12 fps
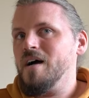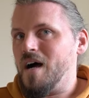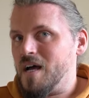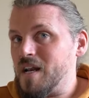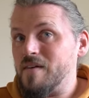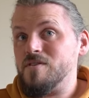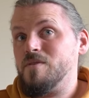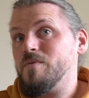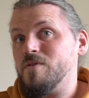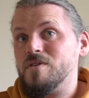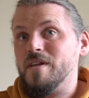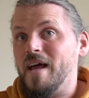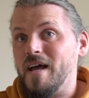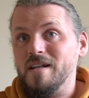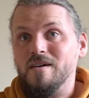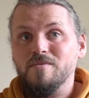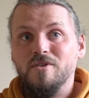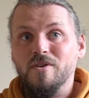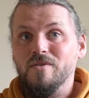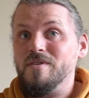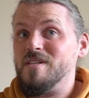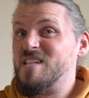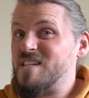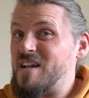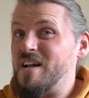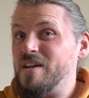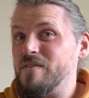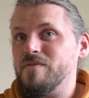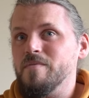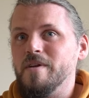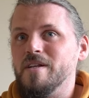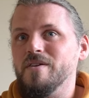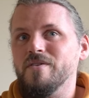Another spot to head up to that's slightly off the beaten